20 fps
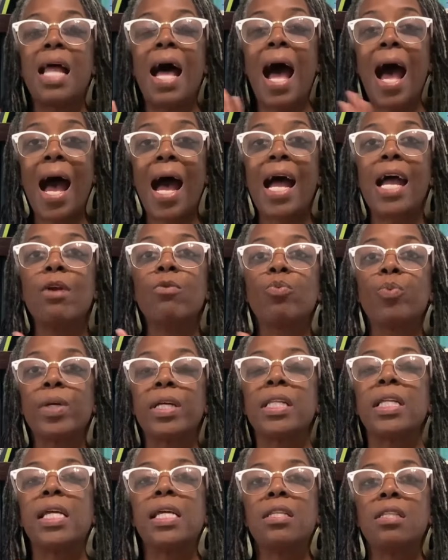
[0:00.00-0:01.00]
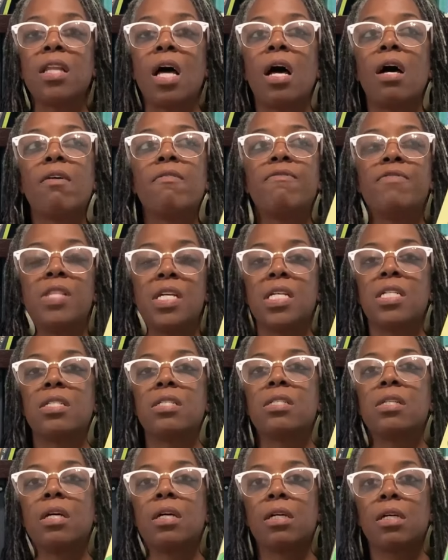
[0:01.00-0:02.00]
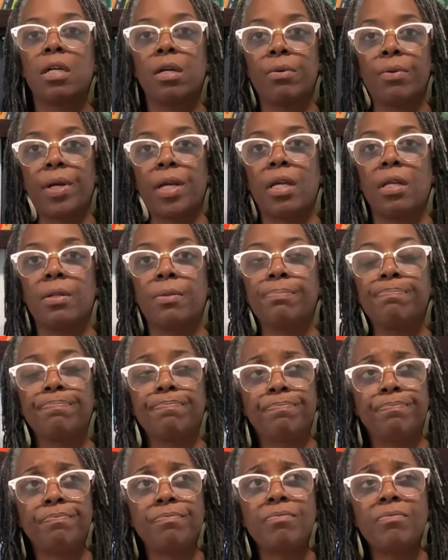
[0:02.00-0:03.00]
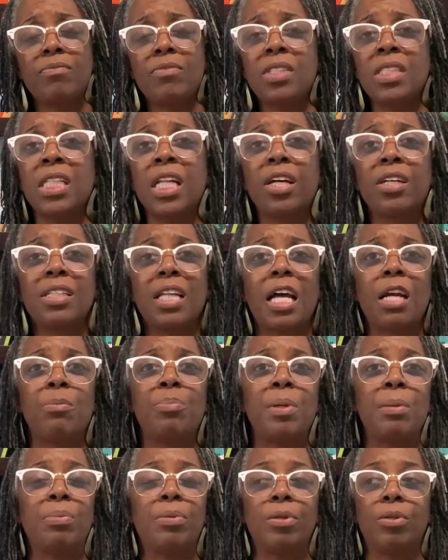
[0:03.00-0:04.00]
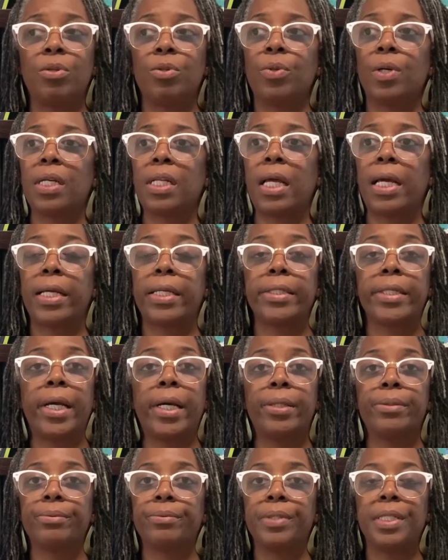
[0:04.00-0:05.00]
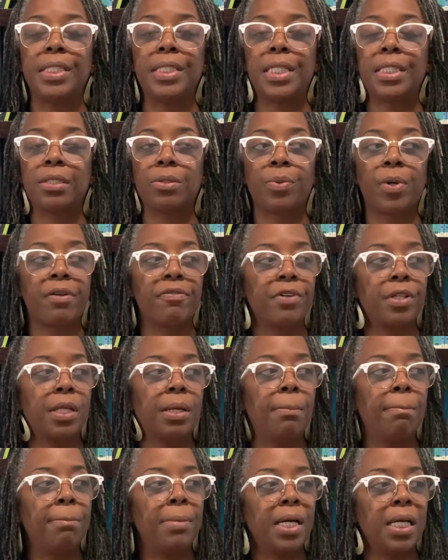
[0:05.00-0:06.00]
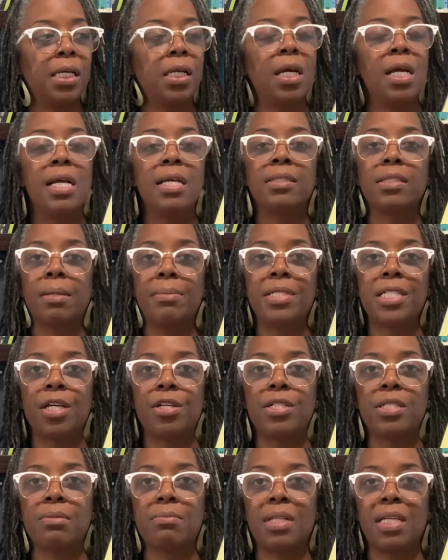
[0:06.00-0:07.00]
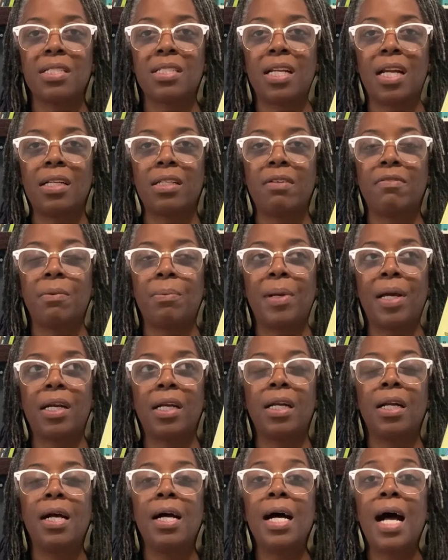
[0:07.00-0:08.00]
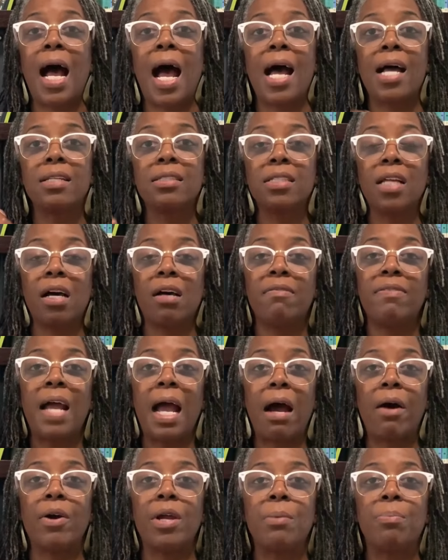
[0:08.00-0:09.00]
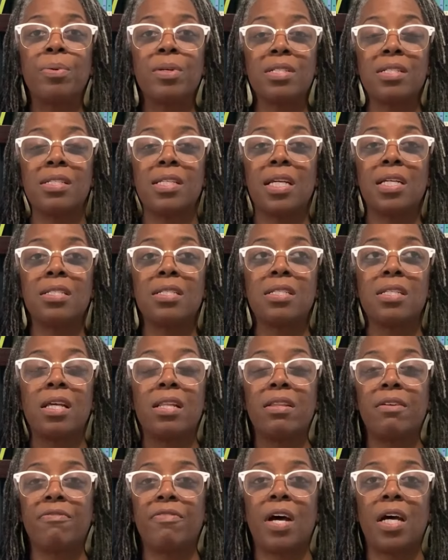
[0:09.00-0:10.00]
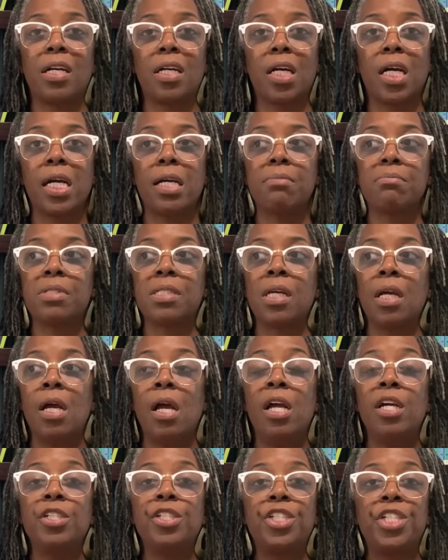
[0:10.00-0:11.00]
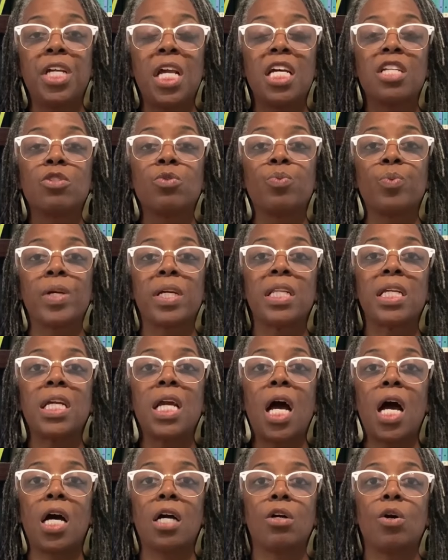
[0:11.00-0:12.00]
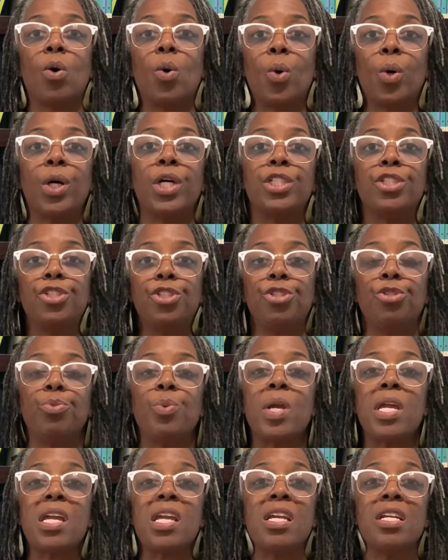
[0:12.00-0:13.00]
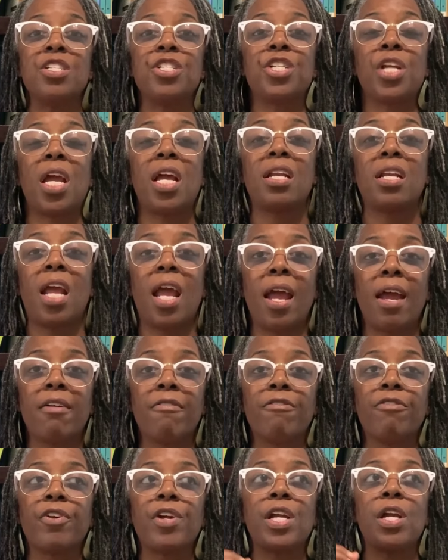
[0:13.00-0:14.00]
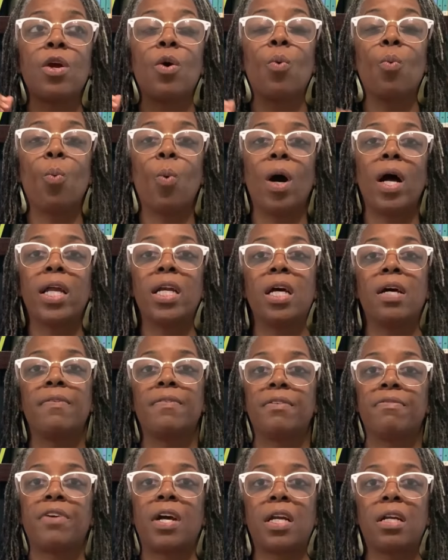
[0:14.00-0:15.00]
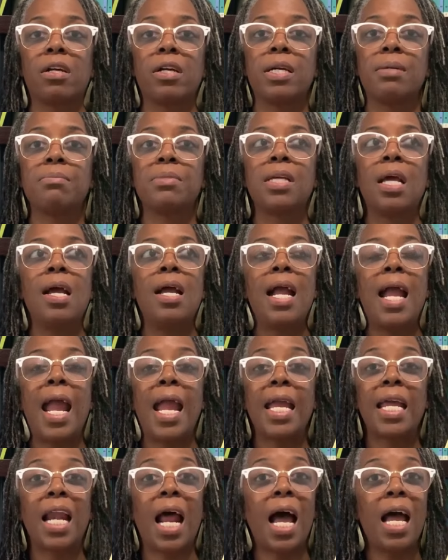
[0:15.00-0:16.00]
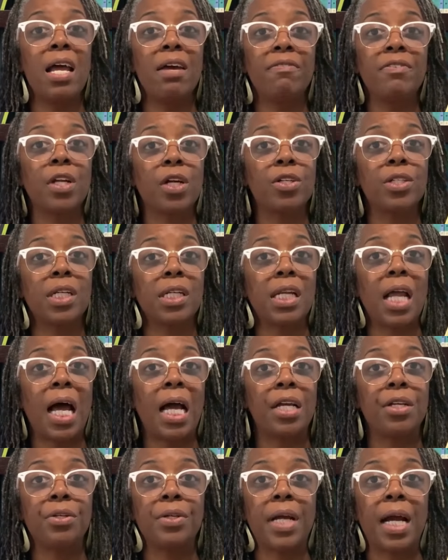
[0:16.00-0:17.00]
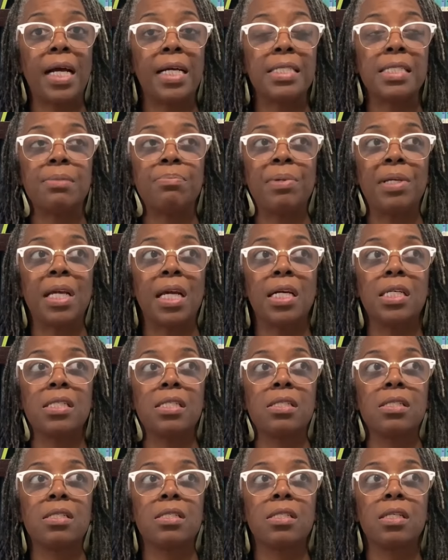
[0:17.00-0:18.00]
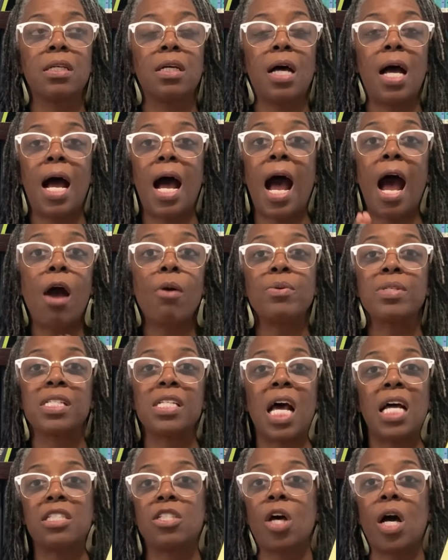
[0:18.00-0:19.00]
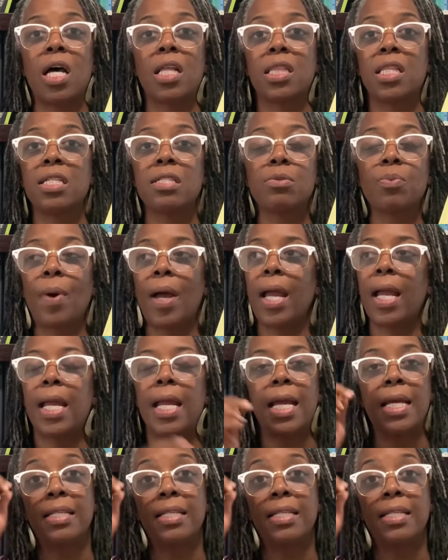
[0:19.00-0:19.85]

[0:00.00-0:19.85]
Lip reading: I really love this curriculum. There are a lot of people who are like, no, it doesn't work for them. But let me tell you some things that I love about it. I love how it presents the phonograms. She has really hung on to each and every one of the phonograms. And I have learned a lot, you guys, because I was not taught this way.